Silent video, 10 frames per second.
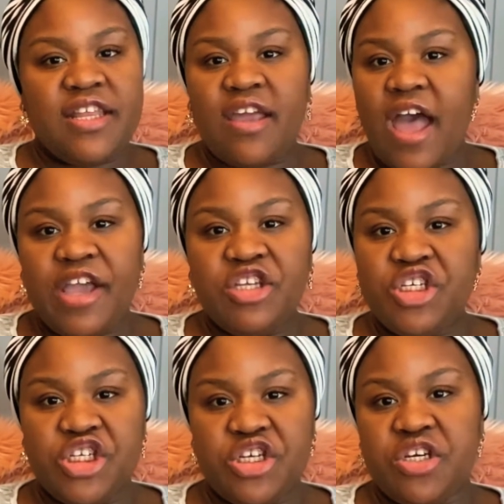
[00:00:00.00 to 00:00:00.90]
a high
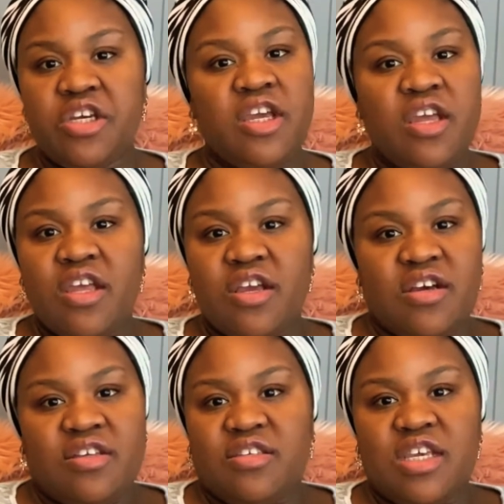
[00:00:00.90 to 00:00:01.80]
chair
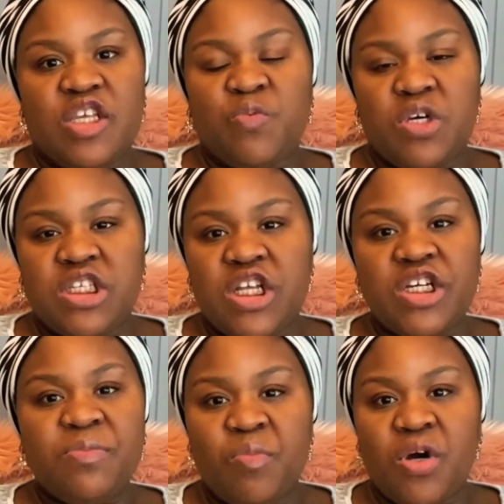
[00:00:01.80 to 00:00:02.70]
because it was
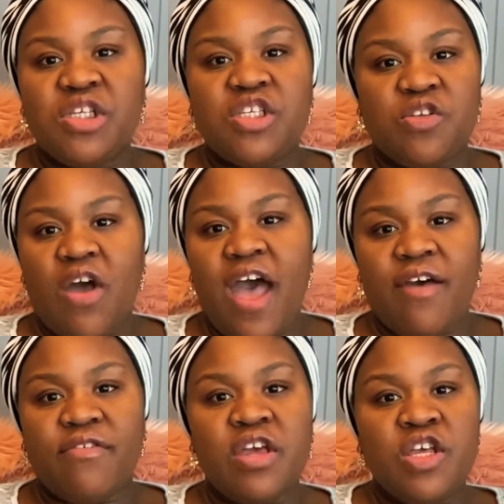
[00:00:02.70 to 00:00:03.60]
not must to
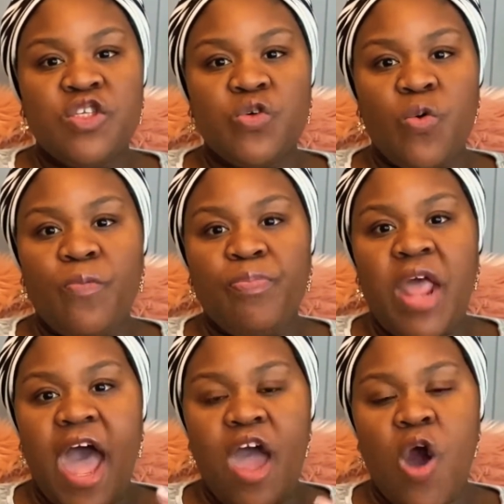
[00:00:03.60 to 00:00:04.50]
have. So
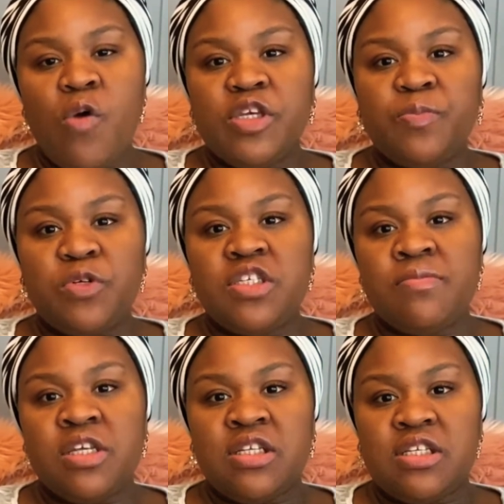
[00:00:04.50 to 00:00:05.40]
I always put him
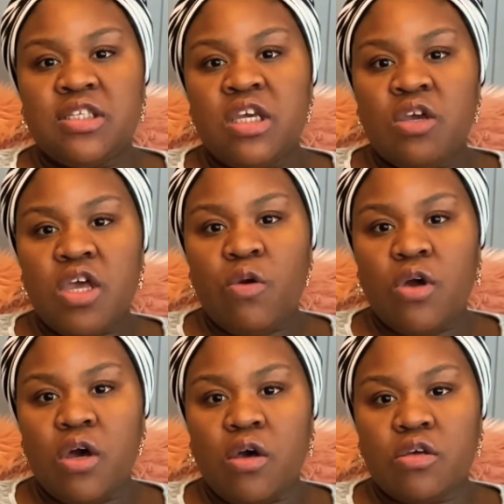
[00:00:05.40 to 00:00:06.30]
in his
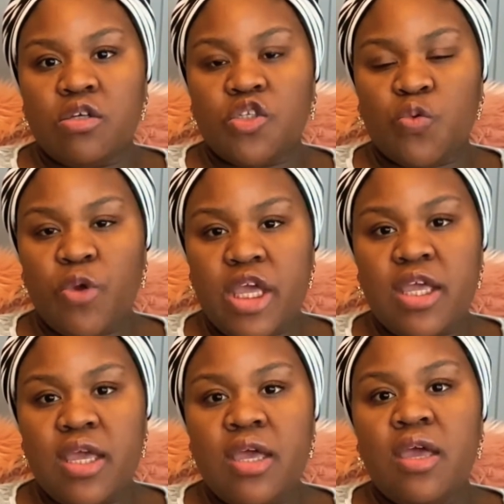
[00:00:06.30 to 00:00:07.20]
a
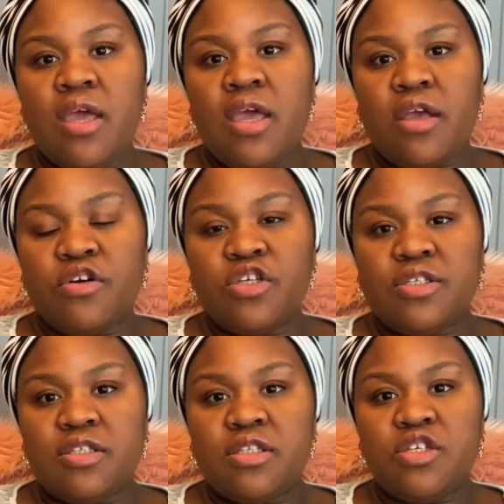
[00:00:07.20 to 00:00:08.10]
swing
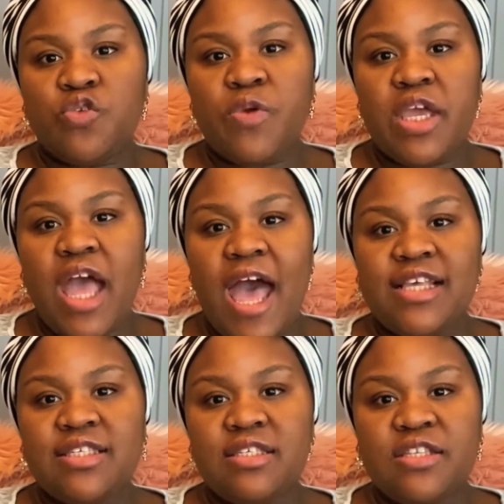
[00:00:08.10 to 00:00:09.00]
because the swing
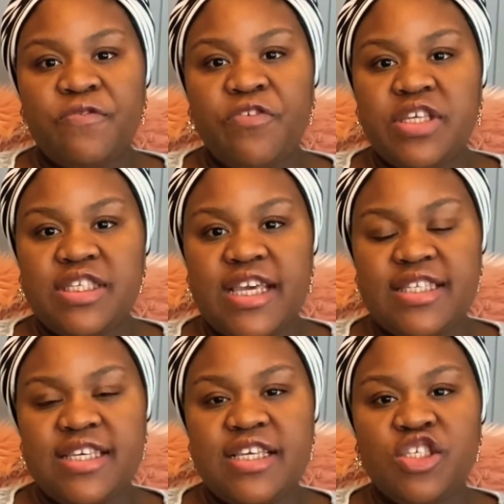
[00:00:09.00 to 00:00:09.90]
has different
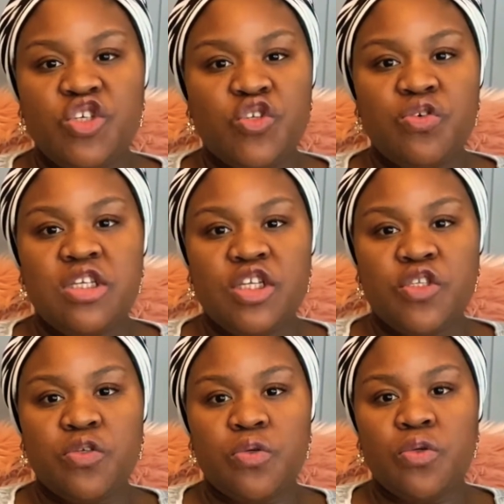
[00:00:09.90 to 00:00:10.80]
settings. You don't need
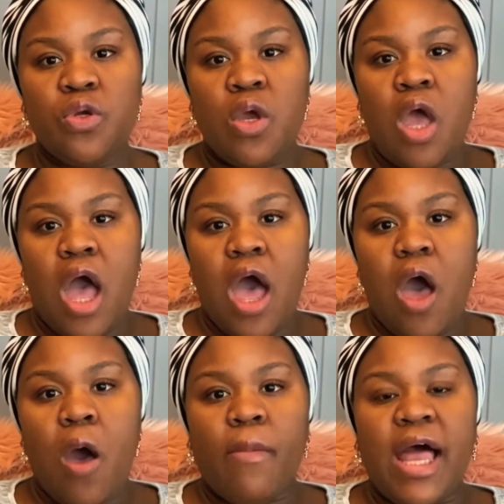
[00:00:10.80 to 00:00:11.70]
to
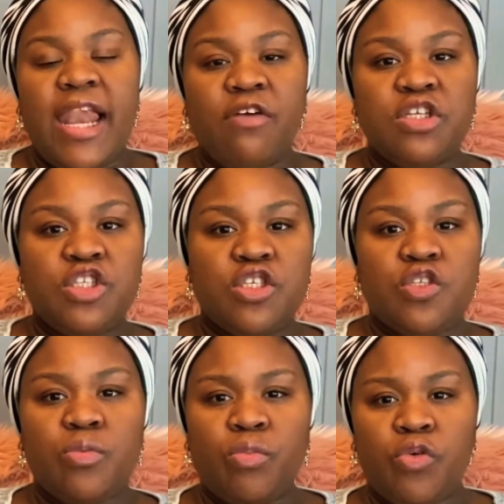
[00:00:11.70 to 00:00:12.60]
allow it
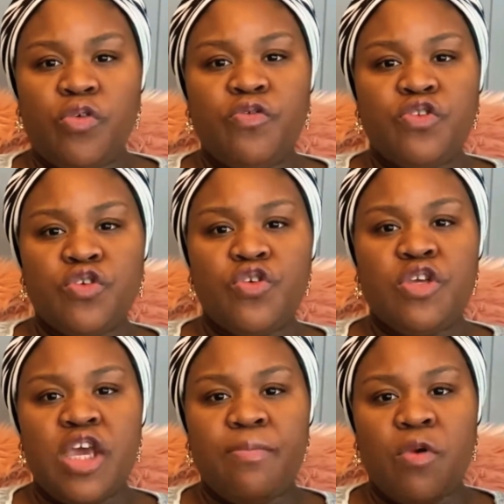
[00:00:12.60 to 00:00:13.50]
to move, so you
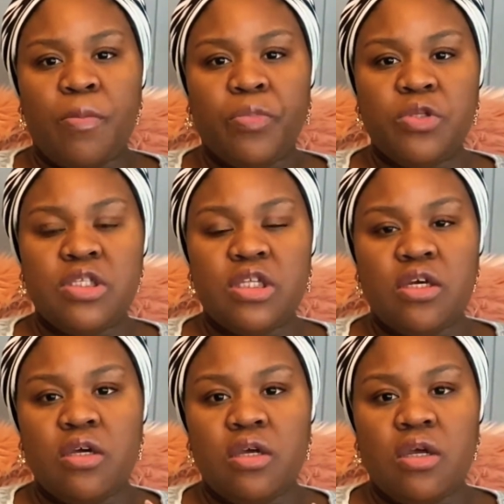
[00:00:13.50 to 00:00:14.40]
can put
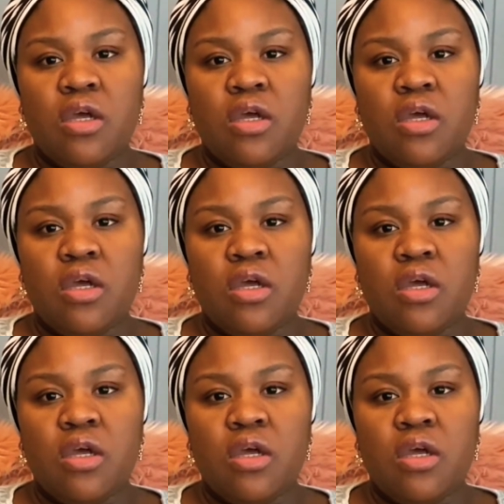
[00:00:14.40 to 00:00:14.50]
the